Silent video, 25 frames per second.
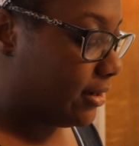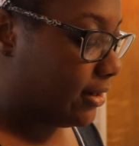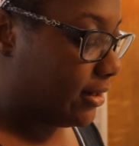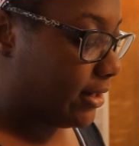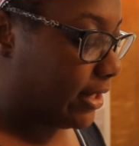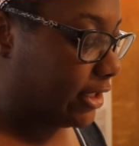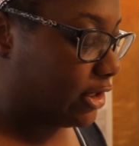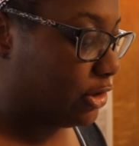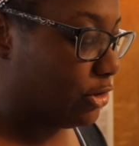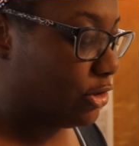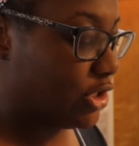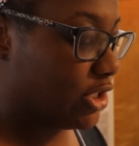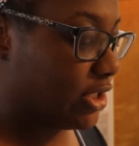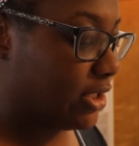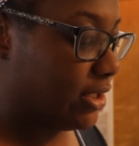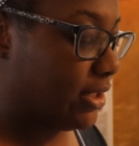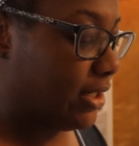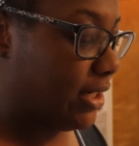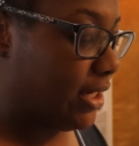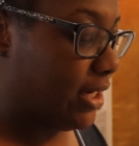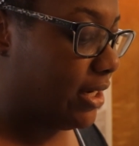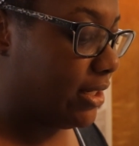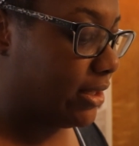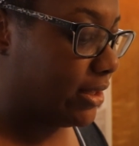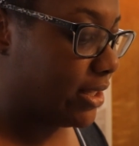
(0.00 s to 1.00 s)
Like you
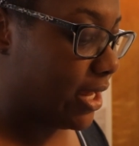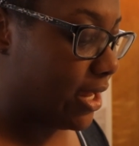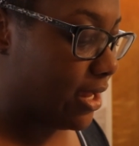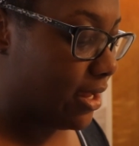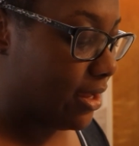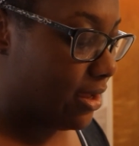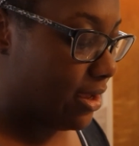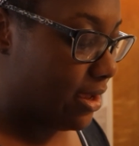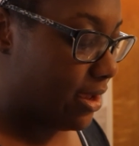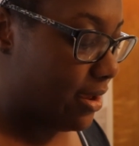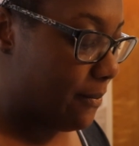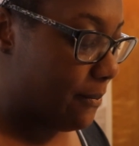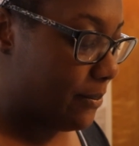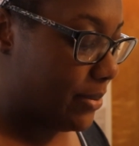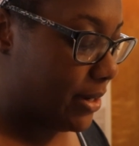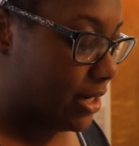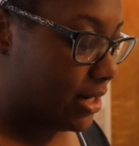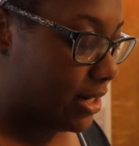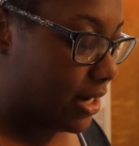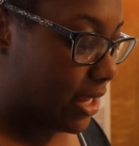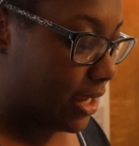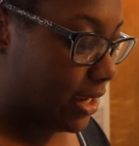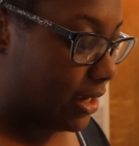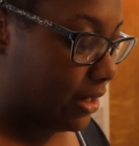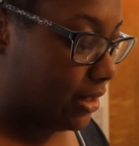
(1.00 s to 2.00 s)
shouldn't eat that and be
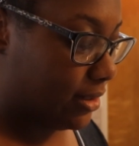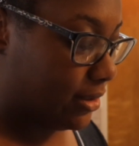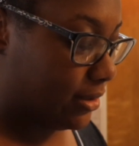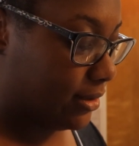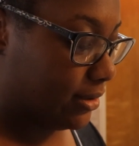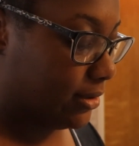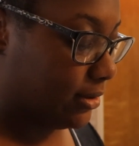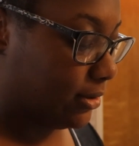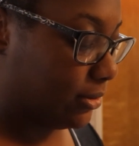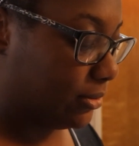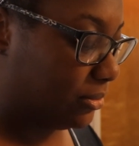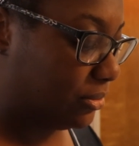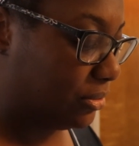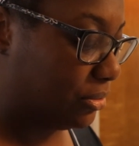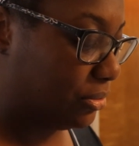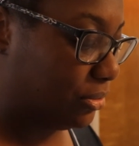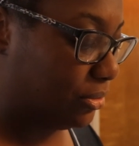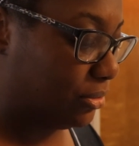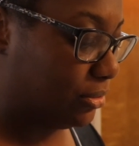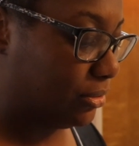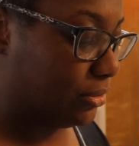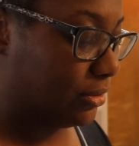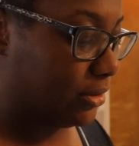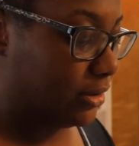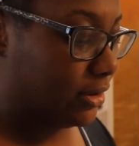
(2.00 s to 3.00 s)
like,
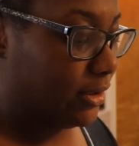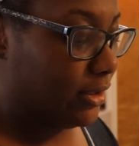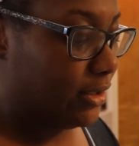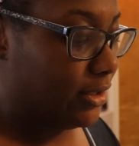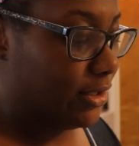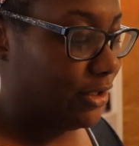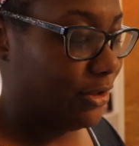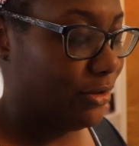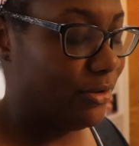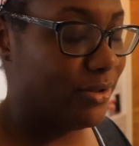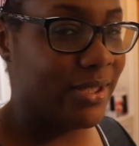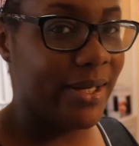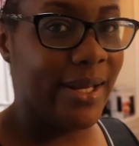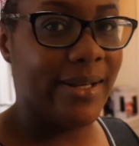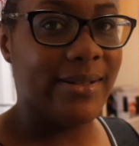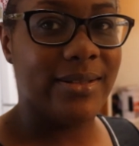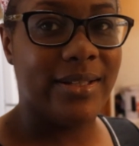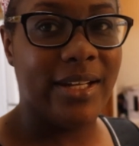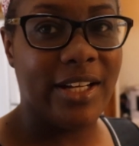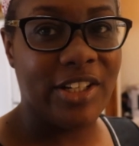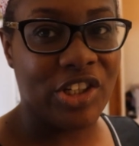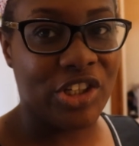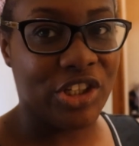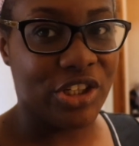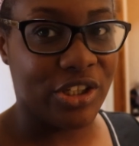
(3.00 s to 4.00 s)
ooh, you taste
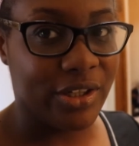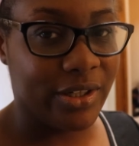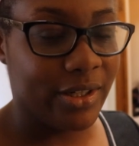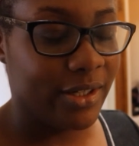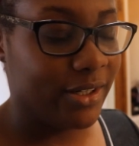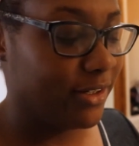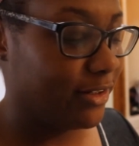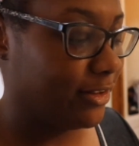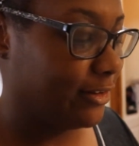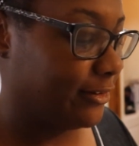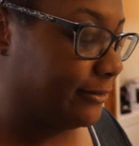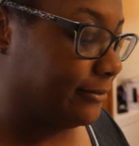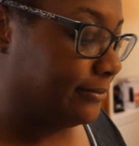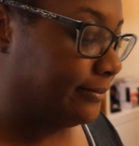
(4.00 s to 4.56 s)
that sugar.